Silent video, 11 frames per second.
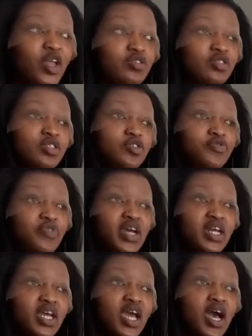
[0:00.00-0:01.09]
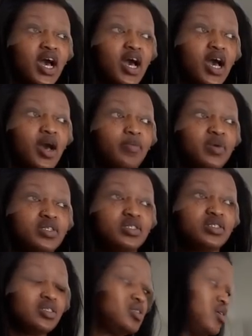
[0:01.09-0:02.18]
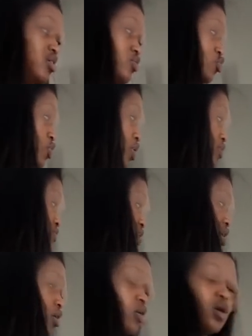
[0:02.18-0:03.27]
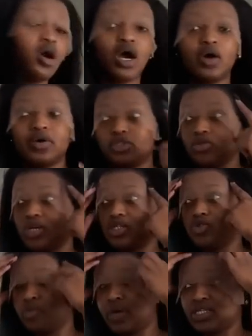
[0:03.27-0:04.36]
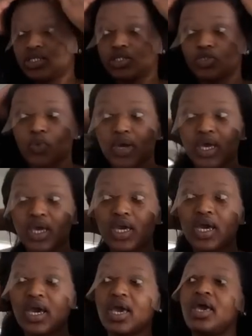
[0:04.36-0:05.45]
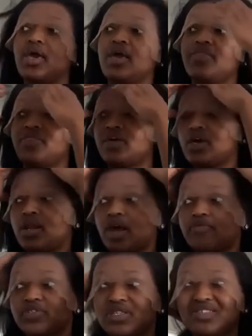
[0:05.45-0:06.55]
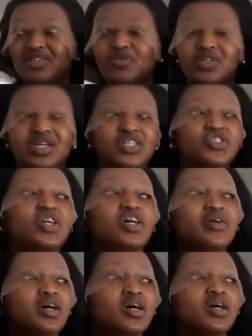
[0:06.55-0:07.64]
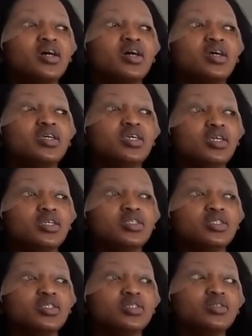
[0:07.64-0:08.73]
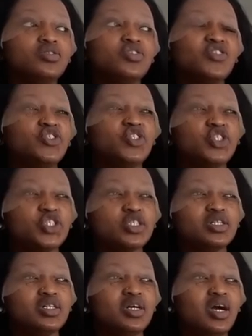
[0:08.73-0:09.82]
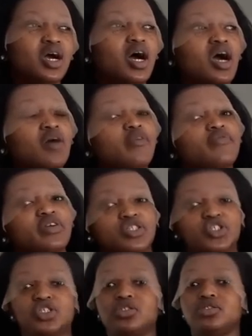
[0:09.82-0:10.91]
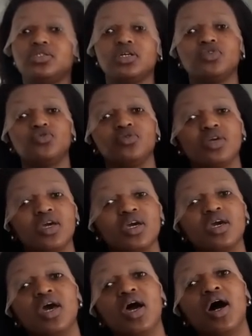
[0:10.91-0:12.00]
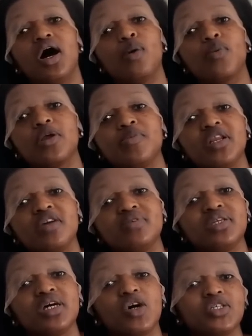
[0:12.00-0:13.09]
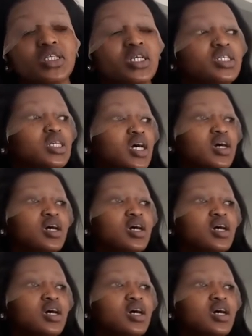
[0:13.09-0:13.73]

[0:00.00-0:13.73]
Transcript: Today is Friday. Today is Wednesday. It's around 12 now. I want to customize this wig. And then after that, I'm gonna shower, eat, then just chill. I have a very chill day today. I'm gonna be leaving the house later.